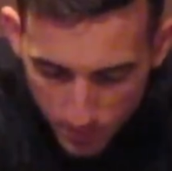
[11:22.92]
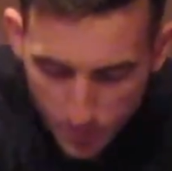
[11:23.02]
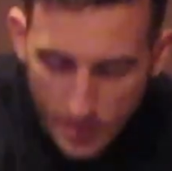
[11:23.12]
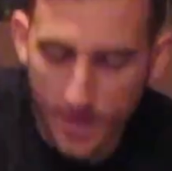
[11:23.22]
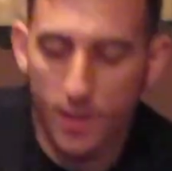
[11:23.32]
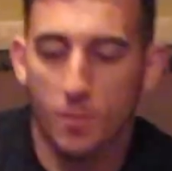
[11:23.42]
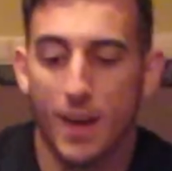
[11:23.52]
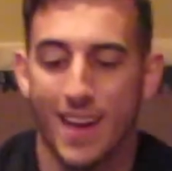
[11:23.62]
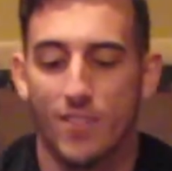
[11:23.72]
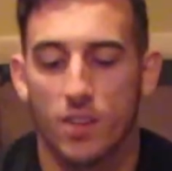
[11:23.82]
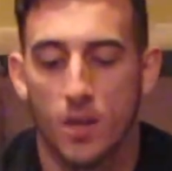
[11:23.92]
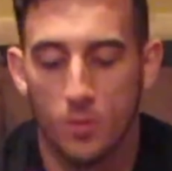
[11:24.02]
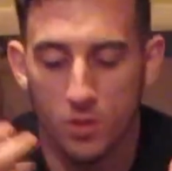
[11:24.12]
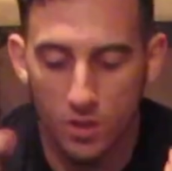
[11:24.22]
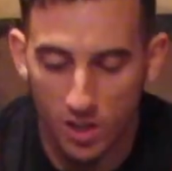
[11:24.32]
Bottom, I have a
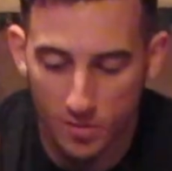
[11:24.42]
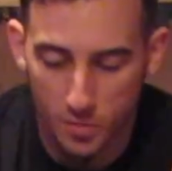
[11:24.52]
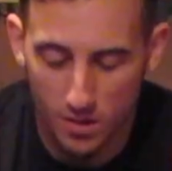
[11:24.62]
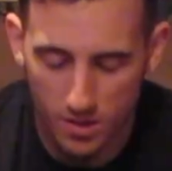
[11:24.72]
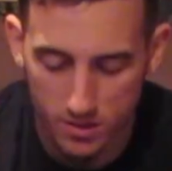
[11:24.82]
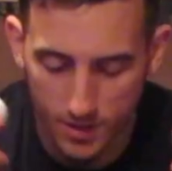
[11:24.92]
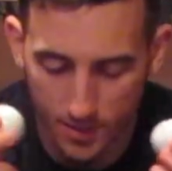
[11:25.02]
couple golf balls.